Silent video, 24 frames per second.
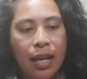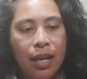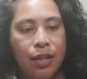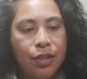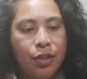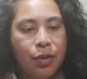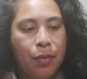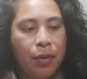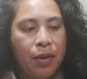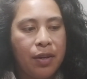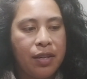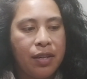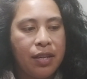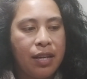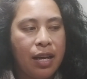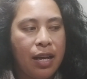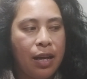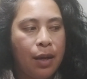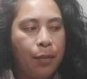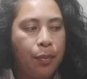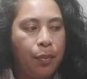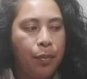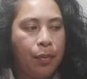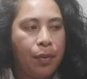Do you want
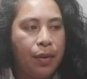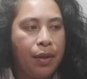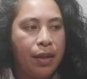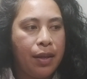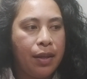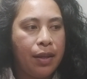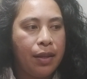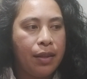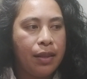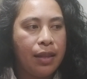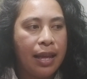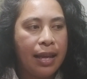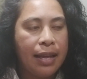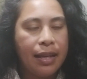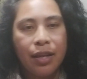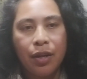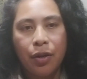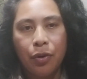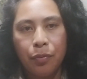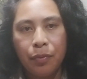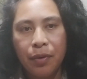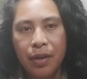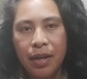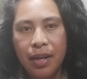help with like
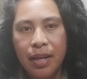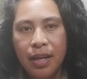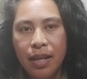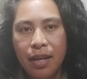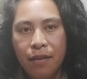career